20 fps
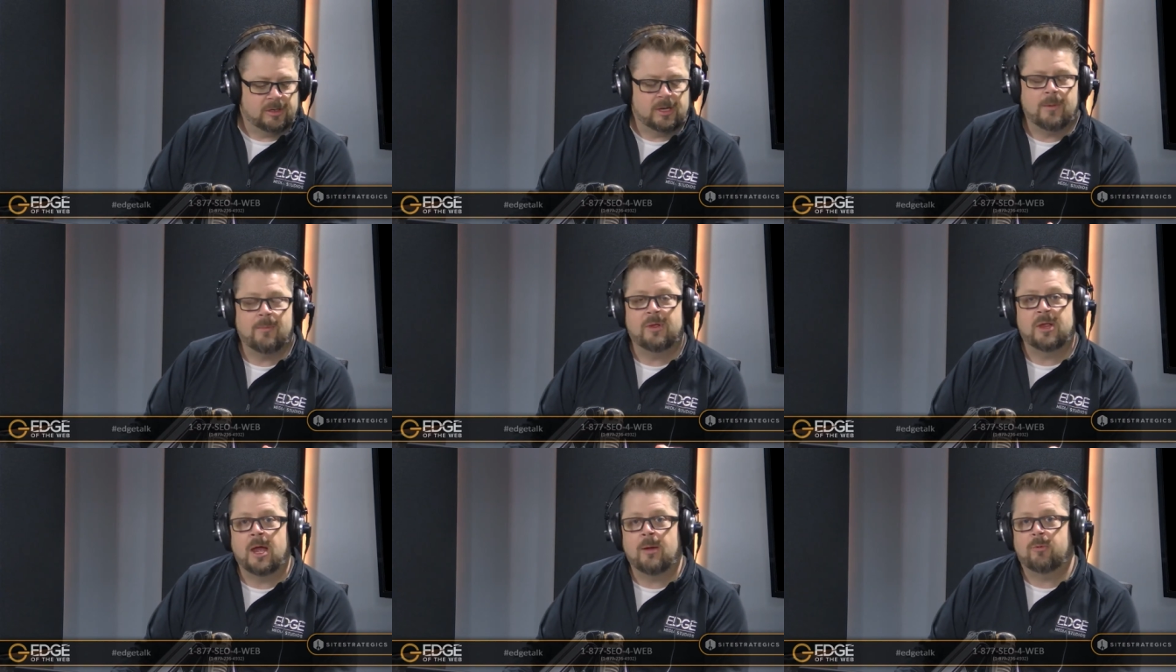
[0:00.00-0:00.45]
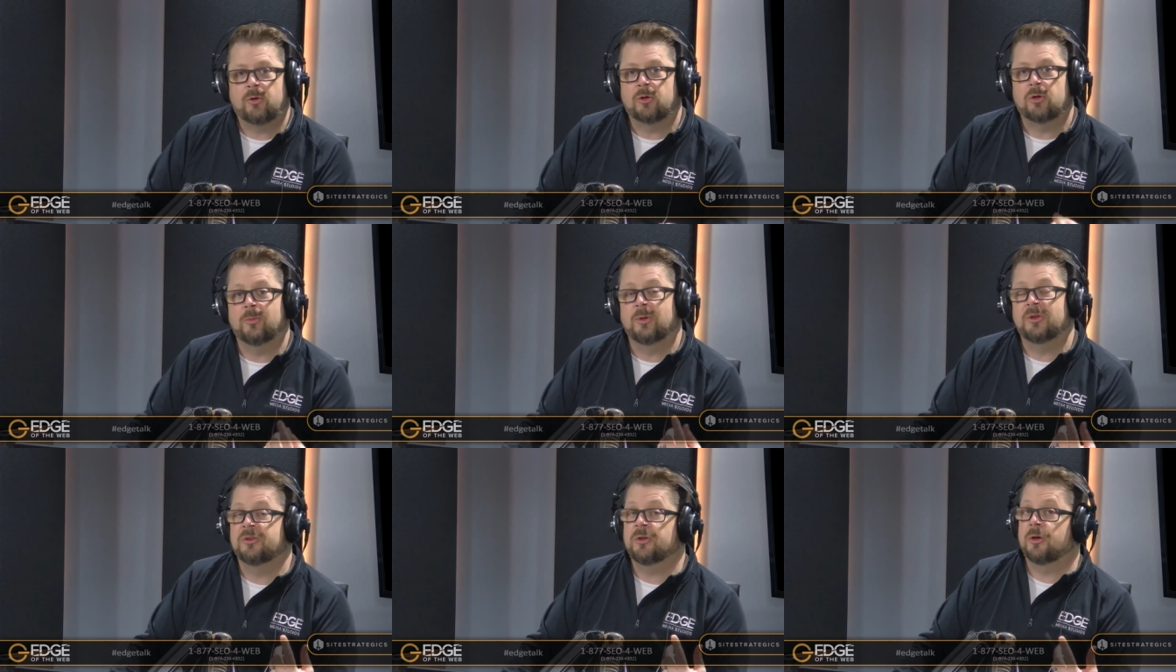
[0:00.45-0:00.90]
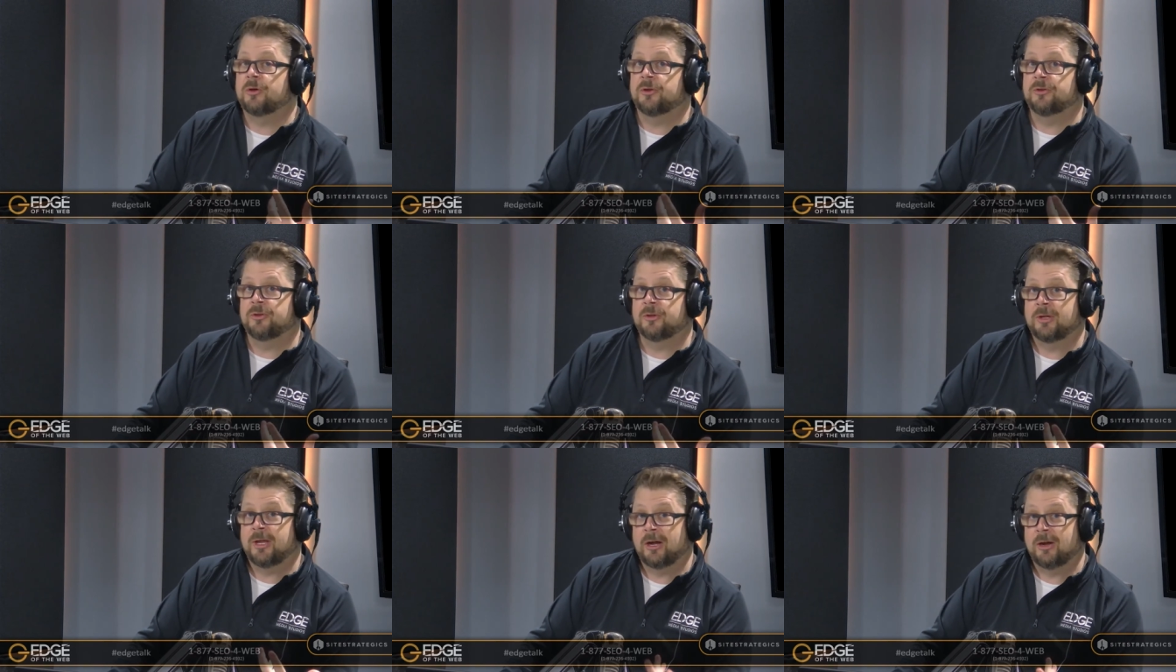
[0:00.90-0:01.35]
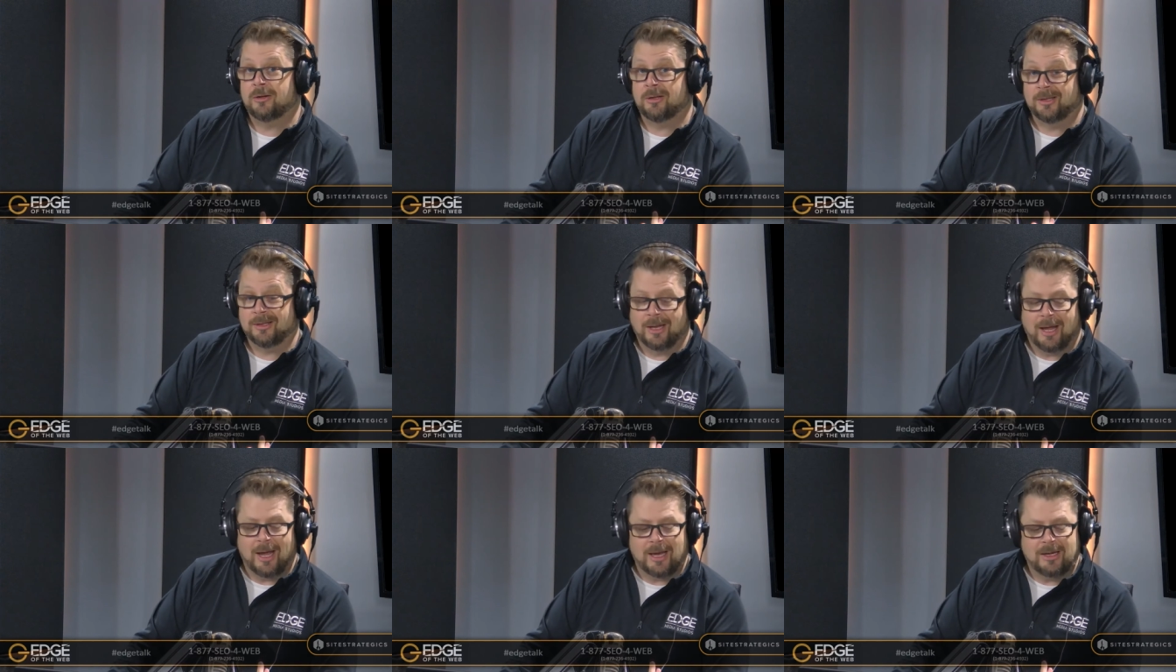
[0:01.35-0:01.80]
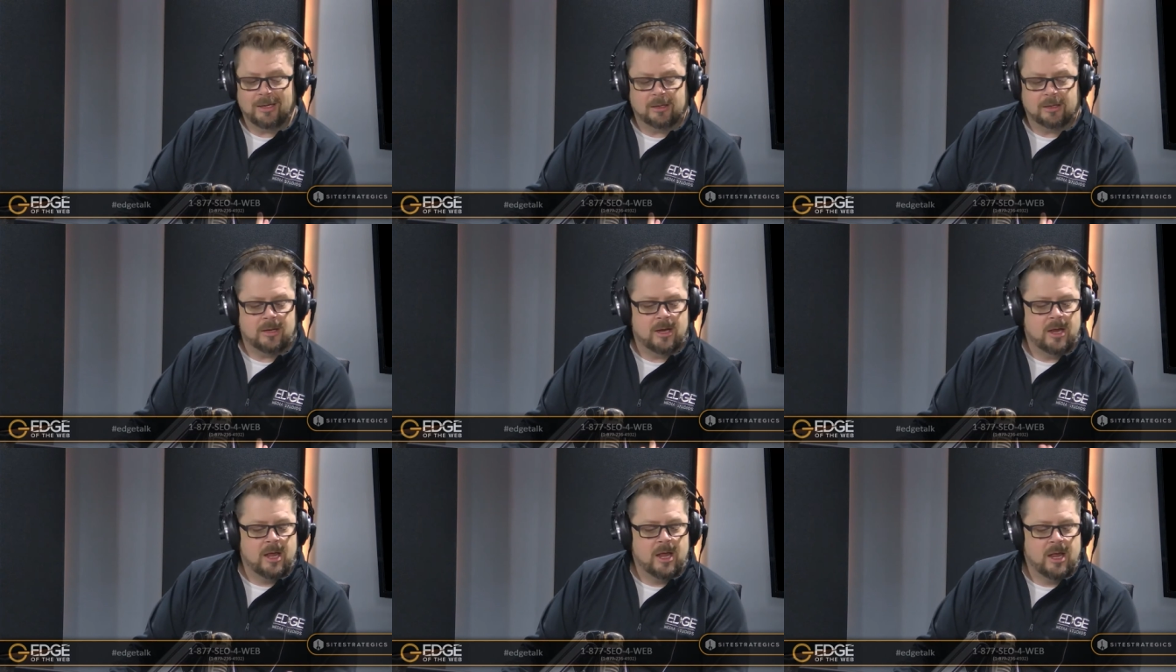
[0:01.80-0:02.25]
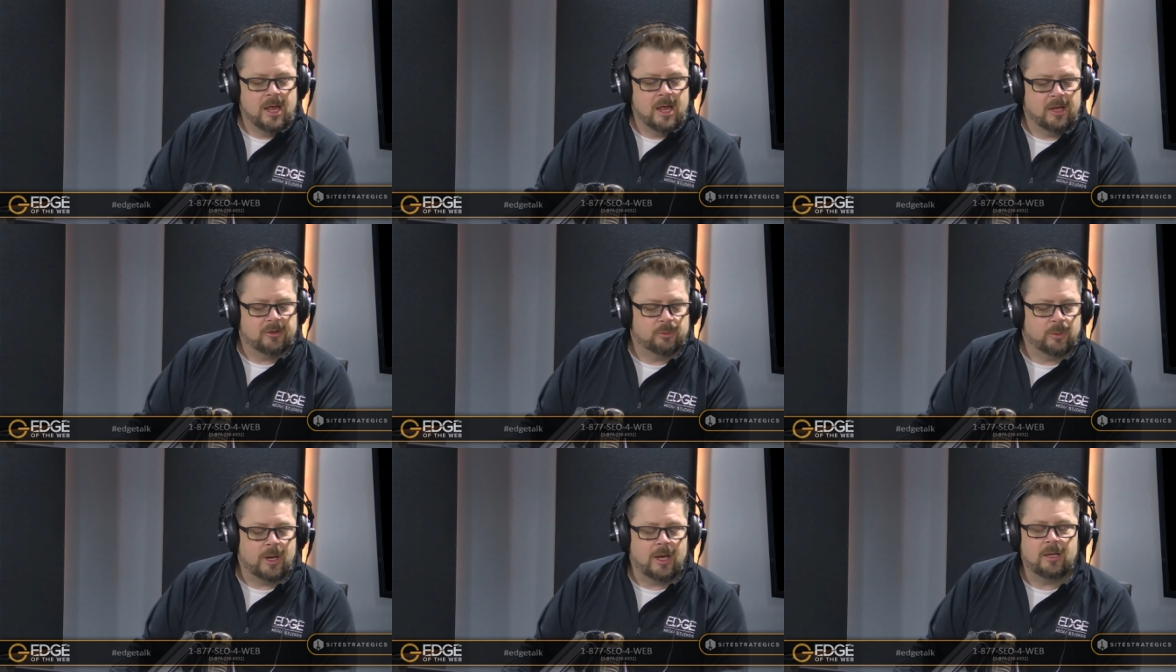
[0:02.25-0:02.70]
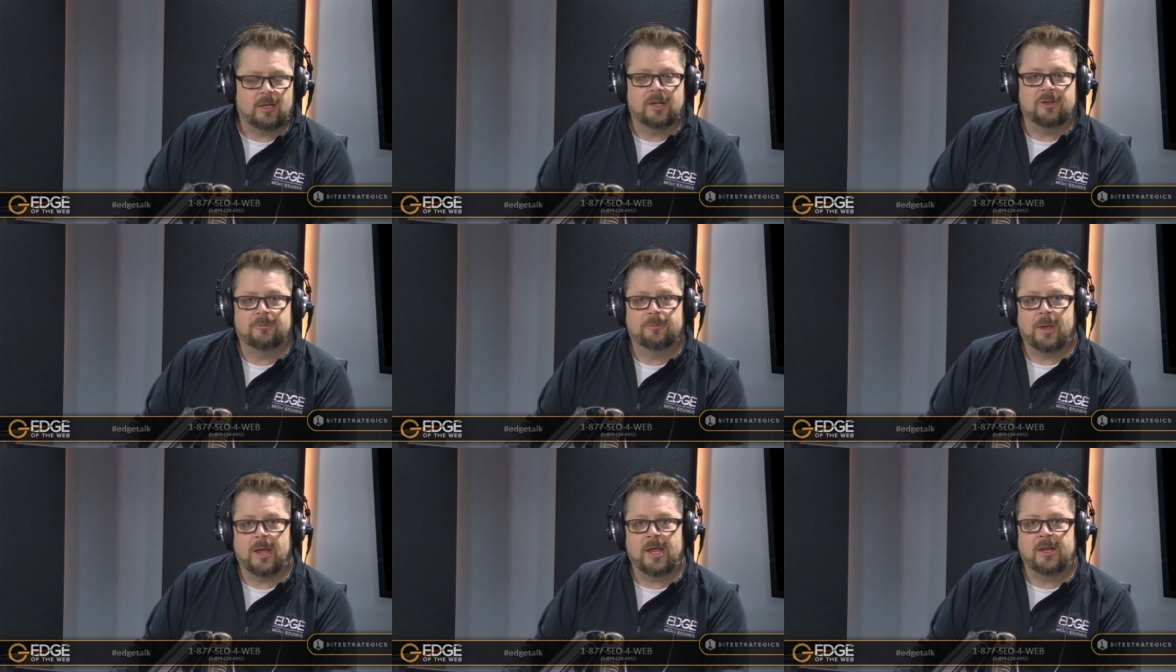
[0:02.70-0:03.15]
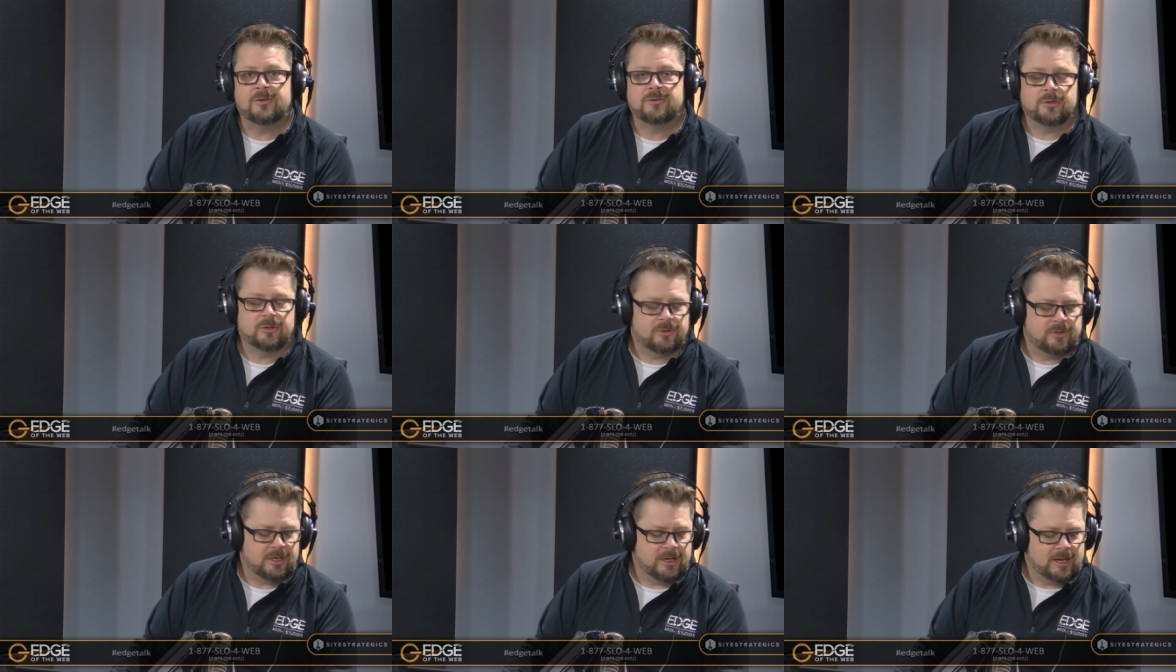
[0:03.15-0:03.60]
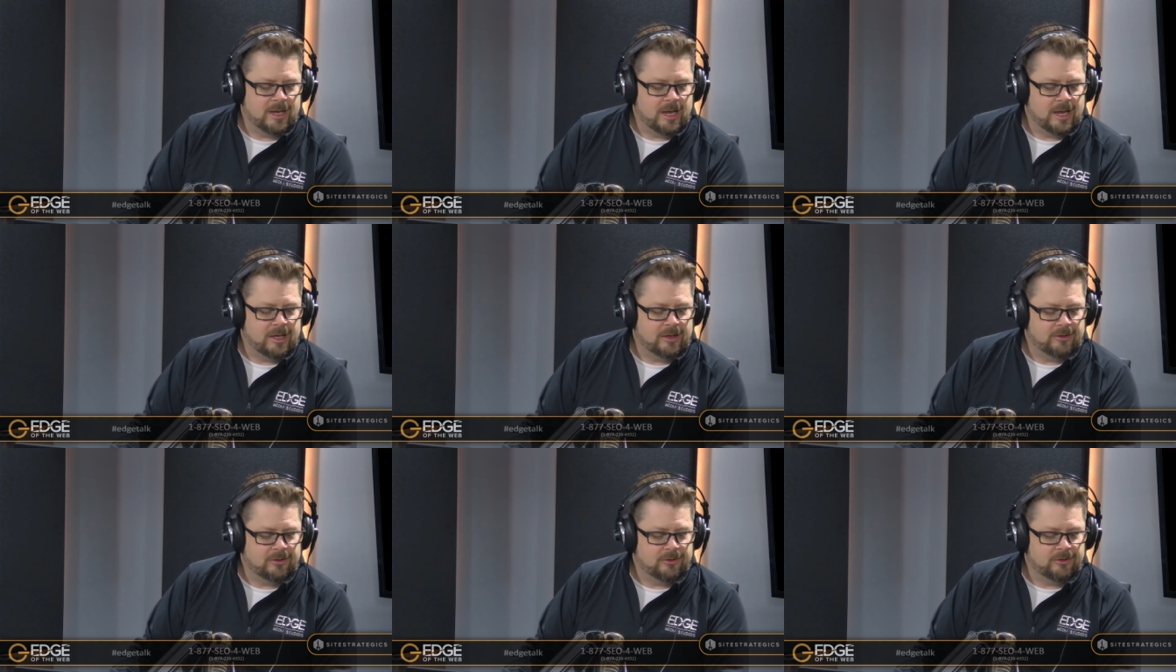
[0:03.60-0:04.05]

Coming up, we're going to be talking to Carolyn Lyden as well as Pedro Dias.